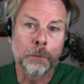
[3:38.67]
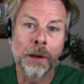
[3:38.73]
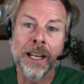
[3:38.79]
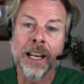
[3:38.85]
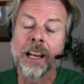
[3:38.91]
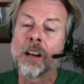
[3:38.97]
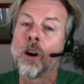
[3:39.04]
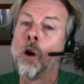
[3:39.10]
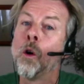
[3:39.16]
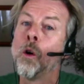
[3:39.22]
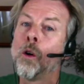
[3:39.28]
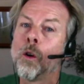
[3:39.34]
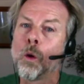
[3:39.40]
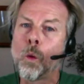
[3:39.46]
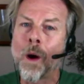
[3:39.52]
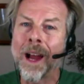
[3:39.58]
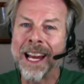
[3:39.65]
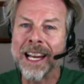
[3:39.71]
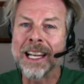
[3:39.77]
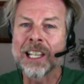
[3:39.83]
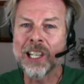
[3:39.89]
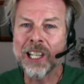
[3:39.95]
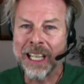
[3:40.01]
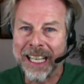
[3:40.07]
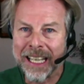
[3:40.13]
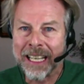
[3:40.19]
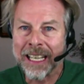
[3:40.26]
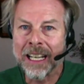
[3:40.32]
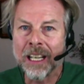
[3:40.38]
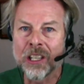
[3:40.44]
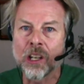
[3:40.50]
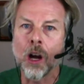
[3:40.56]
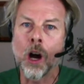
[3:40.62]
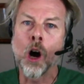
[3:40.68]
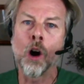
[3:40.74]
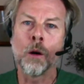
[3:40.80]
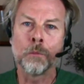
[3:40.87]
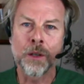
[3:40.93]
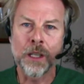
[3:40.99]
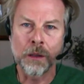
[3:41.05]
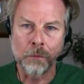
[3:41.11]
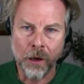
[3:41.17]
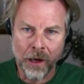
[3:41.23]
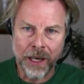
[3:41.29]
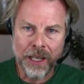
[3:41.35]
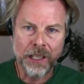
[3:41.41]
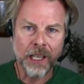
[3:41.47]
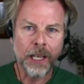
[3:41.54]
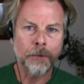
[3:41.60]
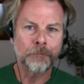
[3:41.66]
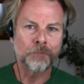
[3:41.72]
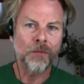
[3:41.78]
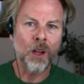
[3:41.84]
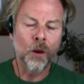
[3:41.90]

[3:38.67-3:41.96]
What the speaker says: but it always needs optimizing.